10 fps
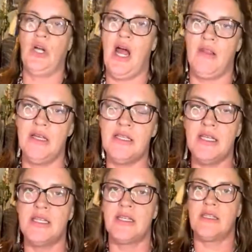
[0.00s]
y'all. This
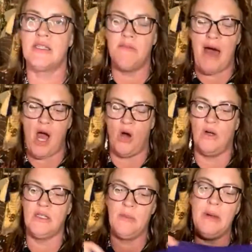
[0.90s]
is a small.
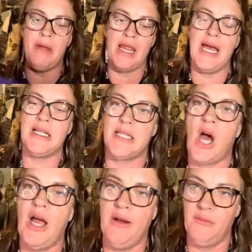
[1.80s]
It's been my last
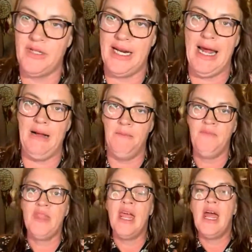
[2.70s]
item today.
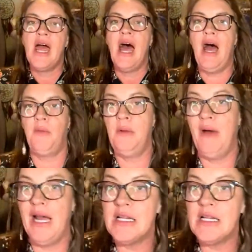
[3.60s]
I'll be back